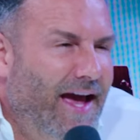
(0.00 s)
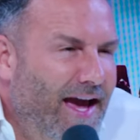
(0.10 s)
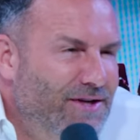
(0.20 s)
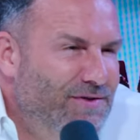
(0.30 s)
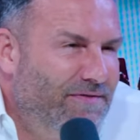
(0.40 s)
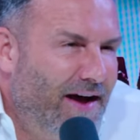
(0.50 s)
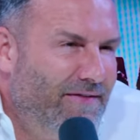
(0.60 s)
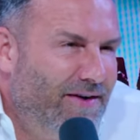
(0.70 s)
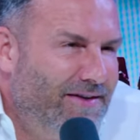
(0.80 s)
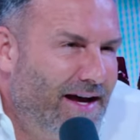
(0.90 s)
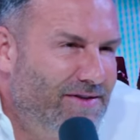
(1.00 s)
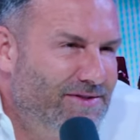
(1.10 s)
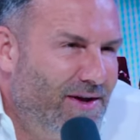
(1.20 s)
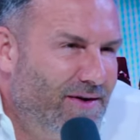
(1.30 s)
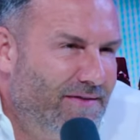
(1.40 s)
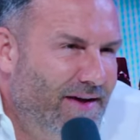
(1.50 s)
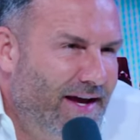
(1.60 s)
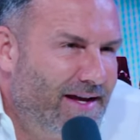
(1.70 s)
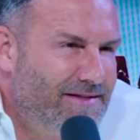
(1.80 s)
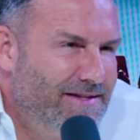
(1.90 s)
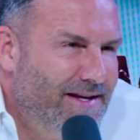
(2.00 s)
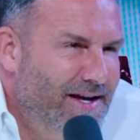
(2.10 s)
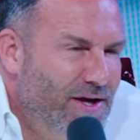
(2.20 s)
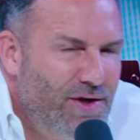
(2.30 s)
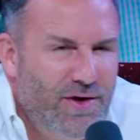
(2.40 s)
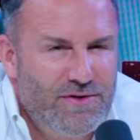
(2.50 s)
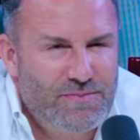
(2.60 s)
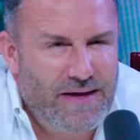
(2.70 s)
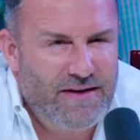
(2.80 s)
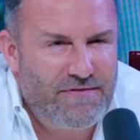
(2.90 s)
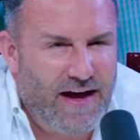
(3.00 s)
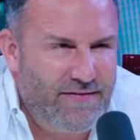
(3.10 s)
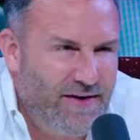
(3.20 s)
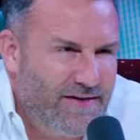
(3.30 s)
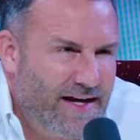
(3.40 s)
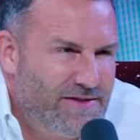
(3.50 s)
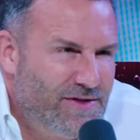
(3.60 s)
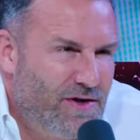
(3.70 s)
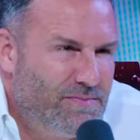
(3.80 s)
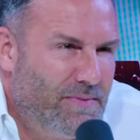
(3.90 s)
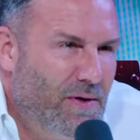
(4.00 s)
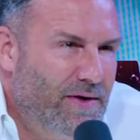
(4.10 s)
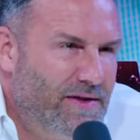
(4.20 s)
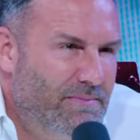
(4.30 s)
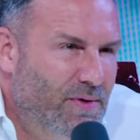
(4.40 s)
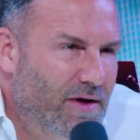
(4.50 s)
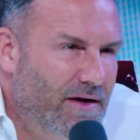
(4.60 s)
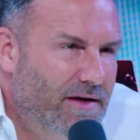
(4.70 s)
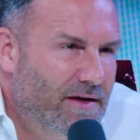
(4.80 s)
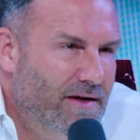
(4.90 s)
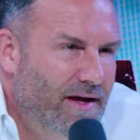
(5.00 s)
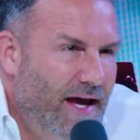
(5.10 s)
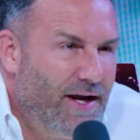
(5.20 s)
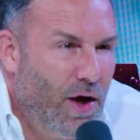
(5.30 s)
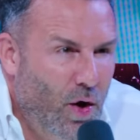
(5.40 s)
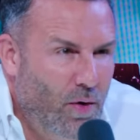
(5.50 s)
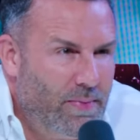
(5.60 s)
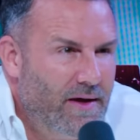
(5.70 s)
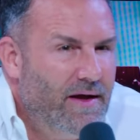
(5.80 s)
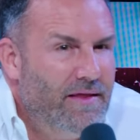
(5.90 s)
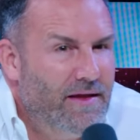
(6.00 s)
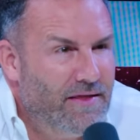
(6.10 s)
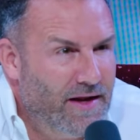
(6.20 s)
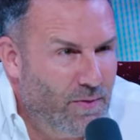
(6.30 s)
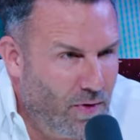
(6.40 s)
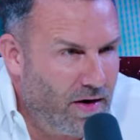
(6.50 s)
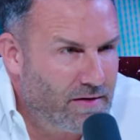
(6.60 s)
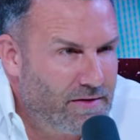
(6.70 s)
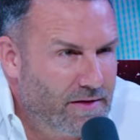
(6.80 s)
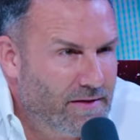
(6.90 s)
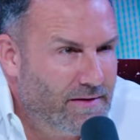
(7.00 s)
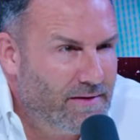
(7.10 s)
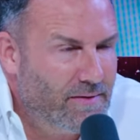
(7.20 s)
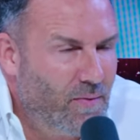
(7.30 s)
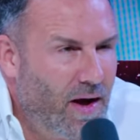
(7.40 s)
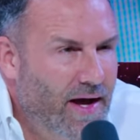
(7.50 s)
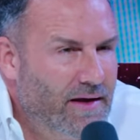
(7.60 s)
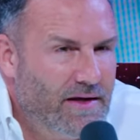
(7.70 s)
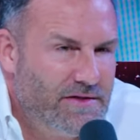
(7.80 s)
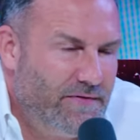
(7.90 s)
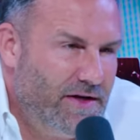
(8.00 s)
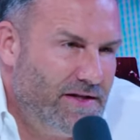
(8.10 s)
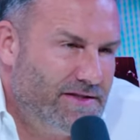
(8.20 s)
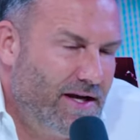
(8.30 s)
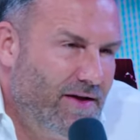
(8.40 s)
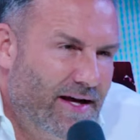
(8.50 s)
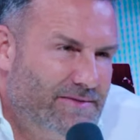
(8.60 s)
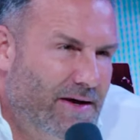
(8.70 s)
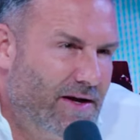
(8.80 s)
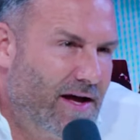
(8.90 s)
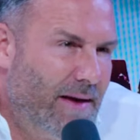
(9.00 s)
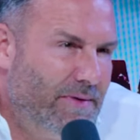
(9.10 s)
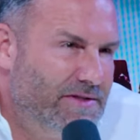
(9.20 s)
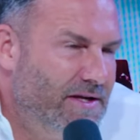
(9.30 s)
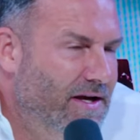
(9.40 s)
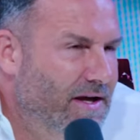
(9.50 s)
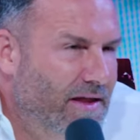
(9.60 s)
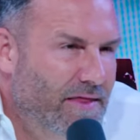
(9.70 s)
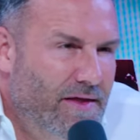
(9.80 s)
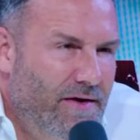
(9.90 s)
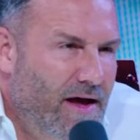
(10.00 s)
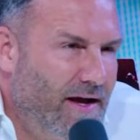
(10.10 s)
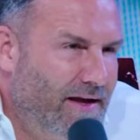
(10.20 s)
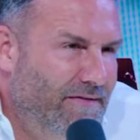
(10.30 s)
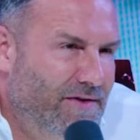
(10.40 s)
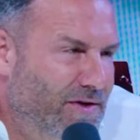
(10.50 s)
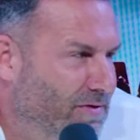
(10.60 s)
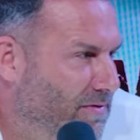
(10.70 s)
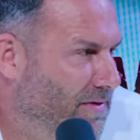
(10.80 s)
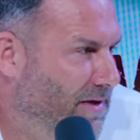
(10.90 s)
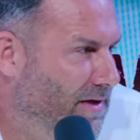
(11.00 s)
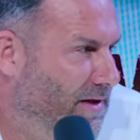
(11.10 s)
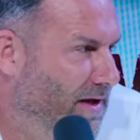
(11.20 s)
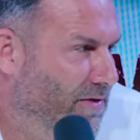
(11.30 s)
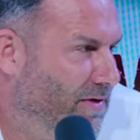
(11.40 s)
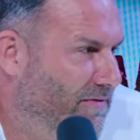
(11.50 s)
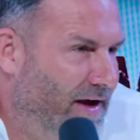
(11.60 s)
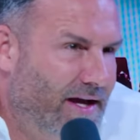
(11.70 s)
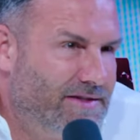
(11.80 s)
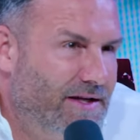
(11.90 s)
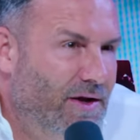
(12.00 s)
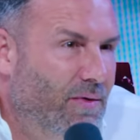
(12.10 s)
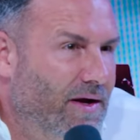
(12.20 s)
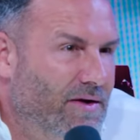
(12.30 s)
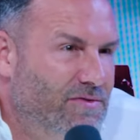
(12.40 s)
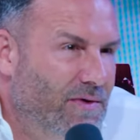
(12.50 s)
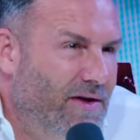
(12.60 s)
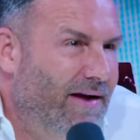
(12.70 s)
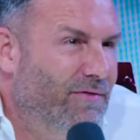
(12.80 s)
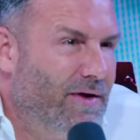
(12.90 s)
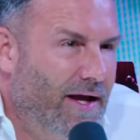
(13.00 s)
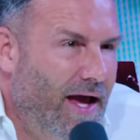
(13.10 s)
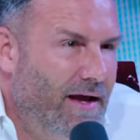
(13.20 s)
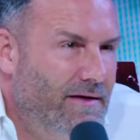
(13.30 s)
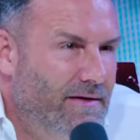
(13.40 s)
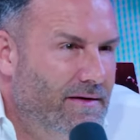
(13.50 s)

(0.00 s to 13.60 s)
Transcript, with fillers: hand you five hundred thousand dollar advance. You go spend five hundred thousand dollars promoting the book and hope that that it worked. Why? Because if you didn't sell X amount of copies, they're not giving you another advance, and no one else will ever again.